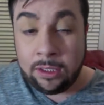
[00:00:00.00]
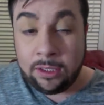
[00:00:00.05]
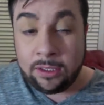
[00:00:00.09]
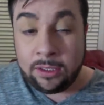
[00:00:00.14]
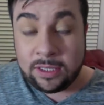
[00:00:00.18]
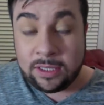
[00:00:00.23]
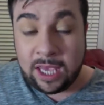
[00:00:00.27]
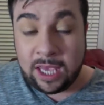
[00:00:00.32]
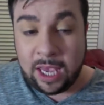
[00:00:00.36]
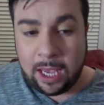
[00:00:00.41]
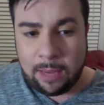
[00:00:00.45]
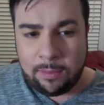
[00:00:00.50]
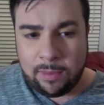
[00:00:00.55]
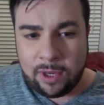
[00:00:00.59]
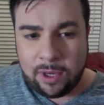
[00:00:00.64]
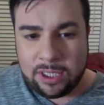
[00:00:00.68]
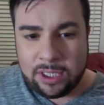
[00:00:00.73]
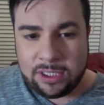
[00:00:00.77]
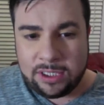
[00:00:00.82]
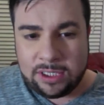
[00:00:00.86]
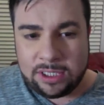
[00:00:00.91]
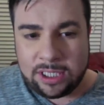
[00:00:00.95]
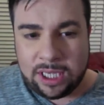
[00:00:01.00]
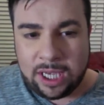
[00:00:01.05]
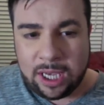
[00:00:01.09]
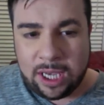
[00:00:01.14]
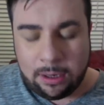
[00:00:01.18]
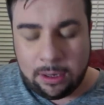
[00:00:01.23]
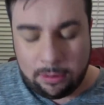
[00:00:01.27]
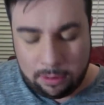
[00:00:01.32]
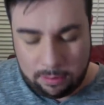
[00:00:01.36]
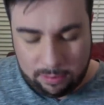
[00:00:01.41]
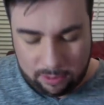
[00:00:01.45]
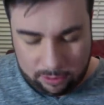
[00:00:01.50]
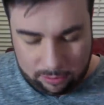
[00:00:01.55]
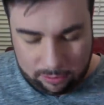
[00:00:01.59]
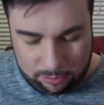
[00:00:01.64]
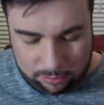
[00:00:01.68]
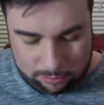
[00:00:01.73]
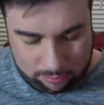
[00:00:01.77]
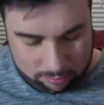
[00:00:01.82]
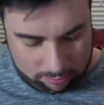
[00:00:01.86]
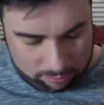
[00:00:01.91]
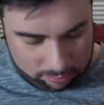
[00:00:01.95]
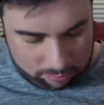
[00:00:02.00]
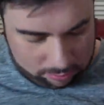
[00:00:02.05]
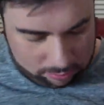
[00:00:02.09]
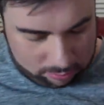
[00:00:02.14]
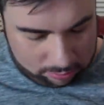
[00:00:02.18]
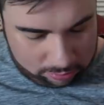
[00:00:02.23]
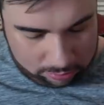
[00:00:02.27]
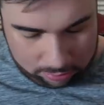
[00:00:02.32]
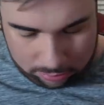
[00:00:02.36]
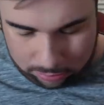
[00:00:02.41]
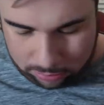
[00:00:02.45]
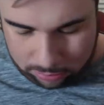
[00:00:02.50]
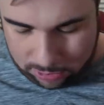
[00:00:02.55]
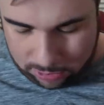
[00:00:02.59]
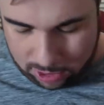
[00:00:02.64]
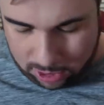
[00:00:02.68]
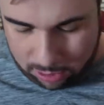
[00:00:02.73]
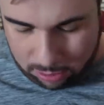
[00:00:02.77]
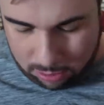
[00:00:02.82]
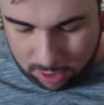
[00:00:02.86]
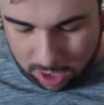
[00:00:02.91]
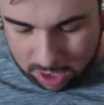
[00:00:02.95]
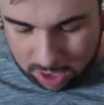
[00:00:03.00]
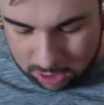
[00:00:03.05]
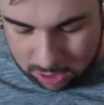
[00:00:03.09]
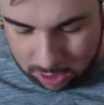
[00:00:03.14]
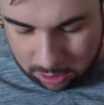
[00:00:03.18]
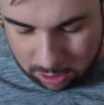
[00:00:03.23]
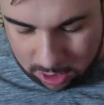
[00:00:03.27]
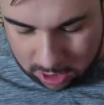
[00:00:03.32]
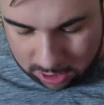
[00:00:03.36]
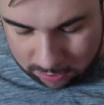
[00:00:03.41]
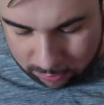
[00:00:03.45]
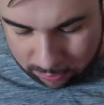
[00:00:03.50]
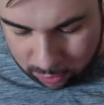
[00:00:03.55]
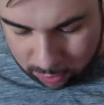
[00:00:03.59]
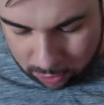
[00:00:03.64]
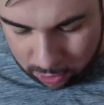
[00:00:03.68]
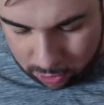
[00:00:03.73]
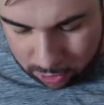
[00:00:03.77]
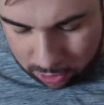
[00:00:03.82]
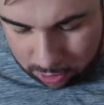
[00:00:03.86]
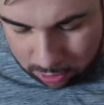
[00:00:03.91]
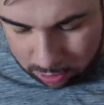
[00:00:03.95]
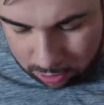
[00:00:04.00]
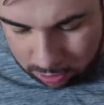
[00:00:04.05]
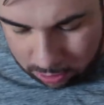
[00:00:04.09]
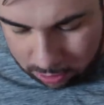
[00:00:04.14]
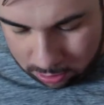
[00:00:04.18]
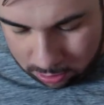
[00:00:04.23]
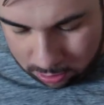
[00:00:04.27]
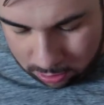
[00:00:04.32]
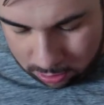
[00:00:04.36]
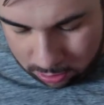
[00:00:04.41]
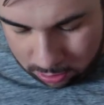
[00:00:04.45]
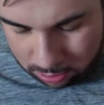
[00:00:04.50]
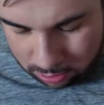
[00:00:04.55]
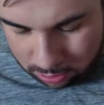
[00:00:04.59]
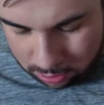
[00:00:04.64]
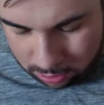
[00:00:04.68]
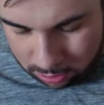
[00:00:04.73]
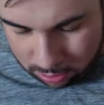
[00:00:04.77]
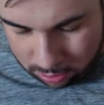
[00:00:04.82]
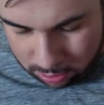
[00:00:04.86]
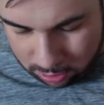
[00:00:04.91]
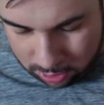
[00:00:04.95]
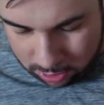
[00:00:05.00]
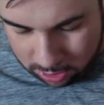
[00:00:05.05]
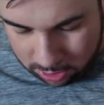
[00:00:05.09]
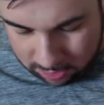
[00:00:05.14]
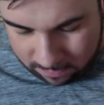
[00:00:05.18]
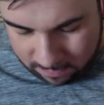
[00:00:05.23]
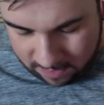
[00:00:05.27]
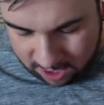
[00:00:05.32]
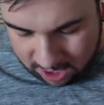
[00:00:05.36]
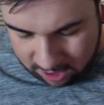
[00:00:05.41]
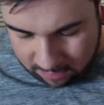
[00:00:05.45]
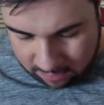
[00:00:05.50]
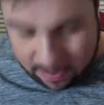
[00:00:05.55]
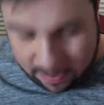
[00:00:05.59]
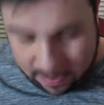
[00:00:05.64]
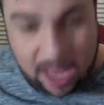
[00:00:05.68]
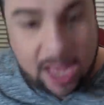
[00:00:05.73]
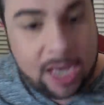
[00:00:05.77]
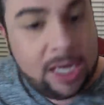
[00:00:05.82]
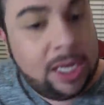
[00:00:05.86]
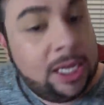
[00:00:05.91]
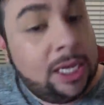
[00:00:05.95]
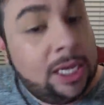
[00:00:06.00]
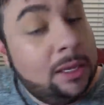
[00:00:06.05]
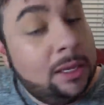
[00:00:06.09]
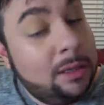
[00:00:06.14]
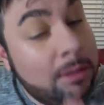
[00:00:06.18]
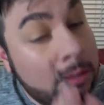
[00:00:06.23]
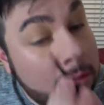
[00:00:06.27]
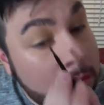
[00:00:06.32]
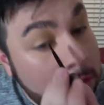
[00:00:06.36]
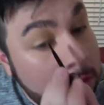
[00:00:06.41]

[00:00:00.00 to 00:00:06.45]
This camera is terrible. All right, so let's put on this meat patty.